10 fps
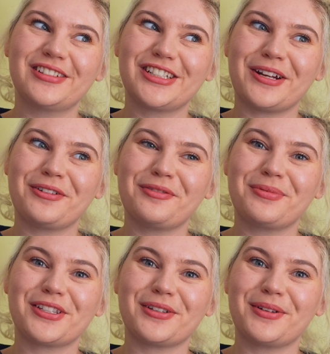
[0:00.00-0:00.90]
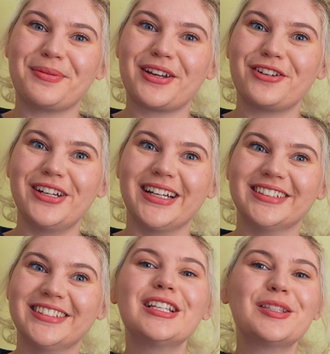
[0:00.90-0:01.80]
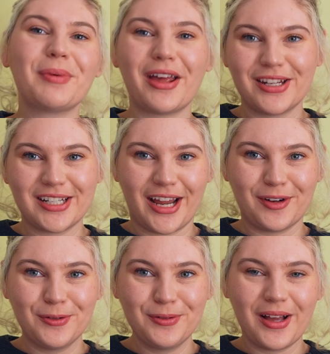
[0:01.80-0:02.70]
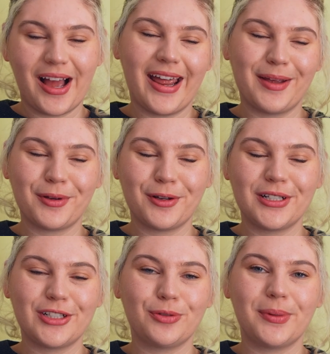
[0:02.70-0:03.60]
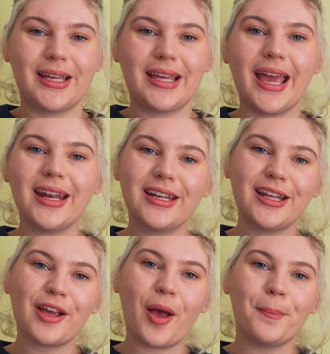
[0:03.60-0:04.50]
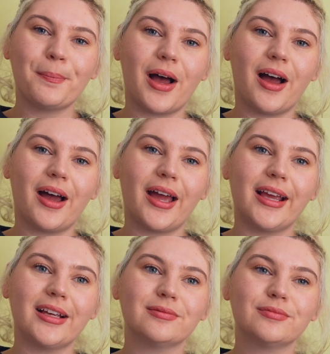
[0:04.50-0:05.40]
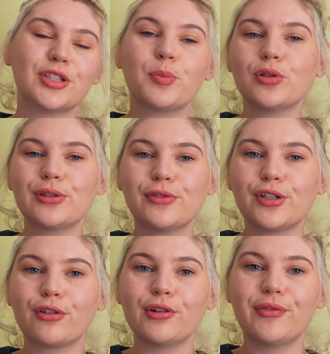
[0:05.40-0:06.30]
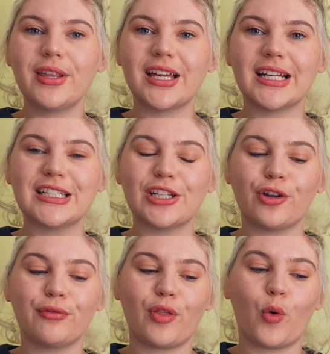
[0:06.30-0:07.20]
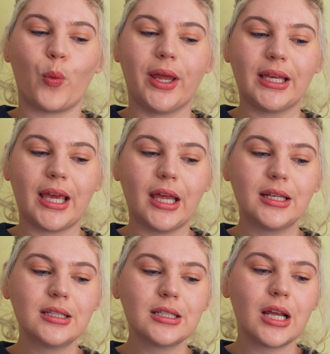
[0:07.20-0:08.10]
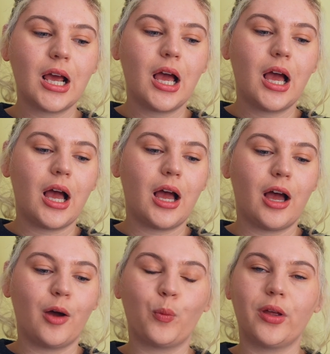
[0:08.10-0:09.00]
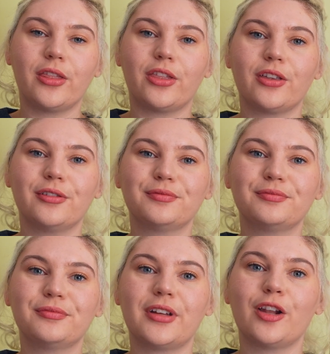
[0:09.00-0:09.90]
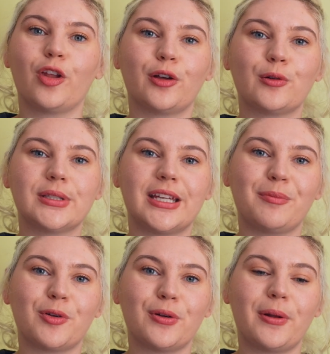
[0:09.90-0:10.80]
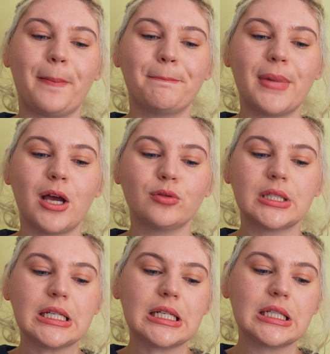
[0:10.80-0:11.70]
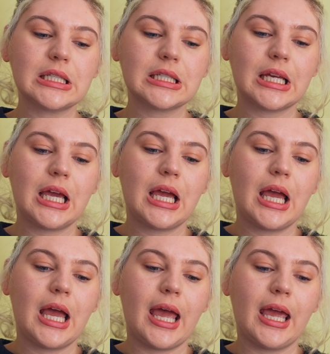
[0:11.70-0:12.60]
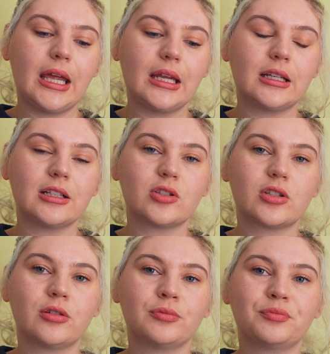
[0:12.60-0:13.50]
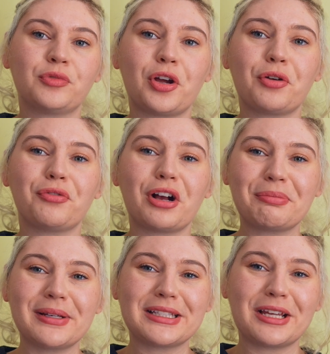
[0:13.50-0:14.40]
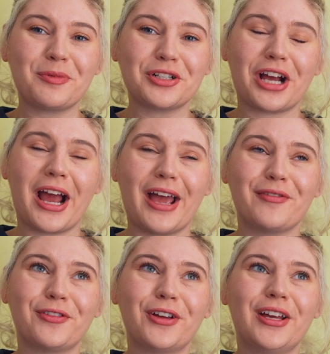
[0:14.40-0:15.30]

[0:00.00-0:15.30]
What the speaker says: channel of pursuing my career. As by the title, I am going to be editing my sports photography that I did over the weekend with a local team called Mounties, and it's a rugby team which I've